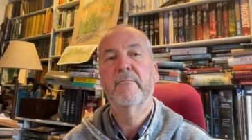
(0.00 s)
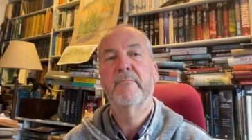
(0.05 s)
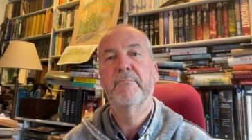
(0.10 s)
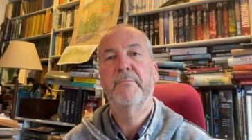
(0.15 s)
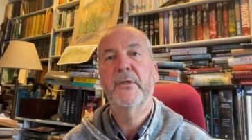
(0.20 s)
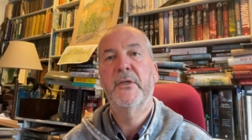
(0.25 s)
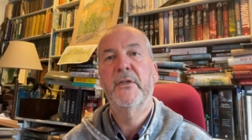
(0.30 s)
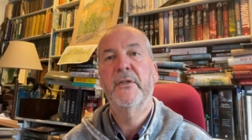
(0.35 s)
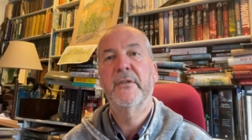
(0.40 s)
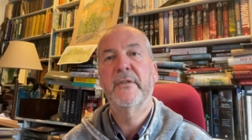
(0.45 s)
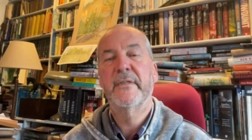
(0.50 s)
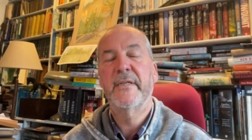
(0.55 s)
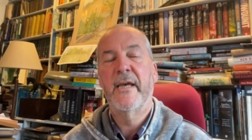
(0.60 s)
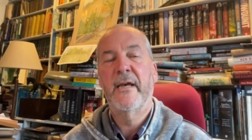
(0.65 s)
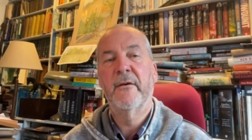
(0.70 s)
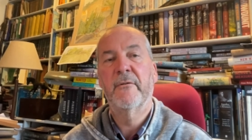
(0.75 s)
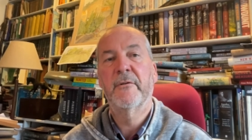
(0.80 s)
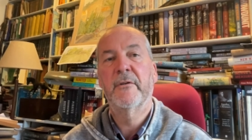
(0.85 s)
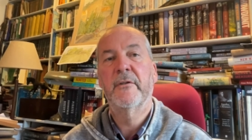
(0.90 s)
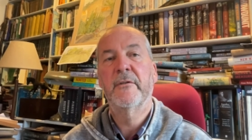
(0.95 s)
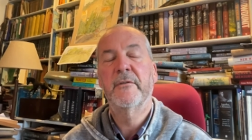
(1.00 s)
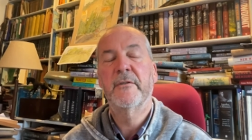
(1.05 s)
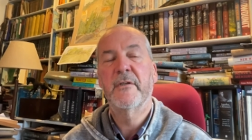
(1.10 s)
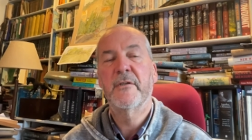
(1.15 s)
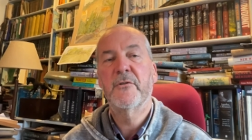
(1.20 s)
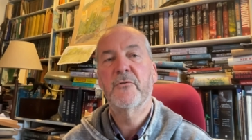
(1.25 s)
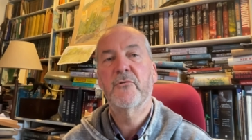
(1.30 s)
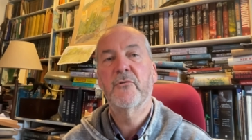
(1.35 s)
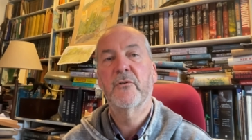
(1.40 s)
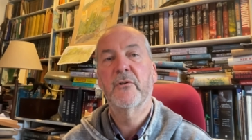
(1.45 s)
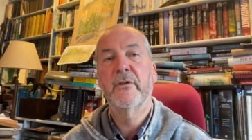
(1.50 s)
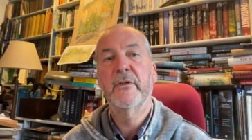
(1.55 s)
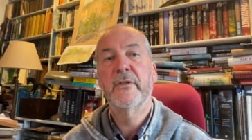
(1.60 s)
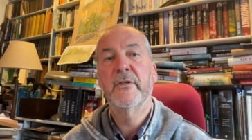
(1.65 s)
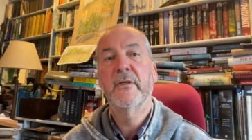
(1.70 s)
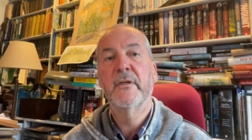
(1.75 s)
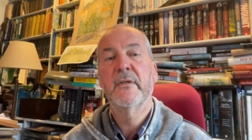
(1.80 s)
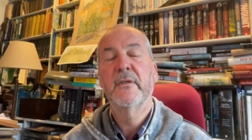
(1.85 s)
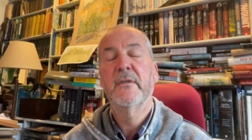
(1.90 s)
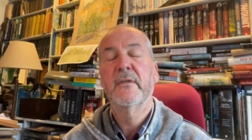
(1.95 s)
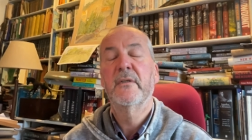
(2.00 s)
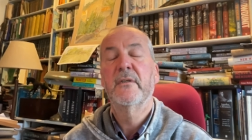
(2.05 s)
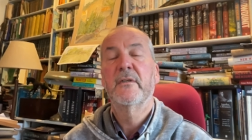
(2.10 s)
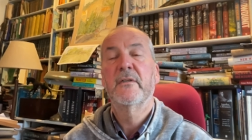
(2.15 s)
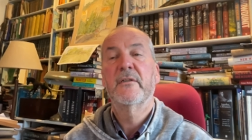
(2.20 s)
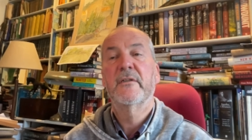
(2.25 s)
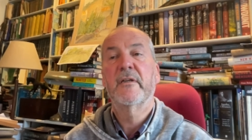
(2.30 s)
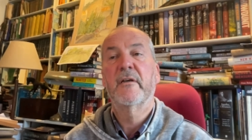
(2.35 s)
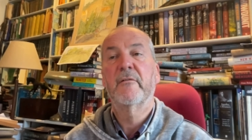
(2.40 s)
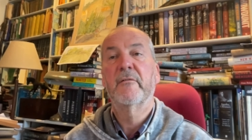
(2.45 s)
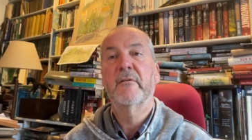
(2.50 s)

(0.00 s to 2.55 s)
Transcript: burned down and destroyed so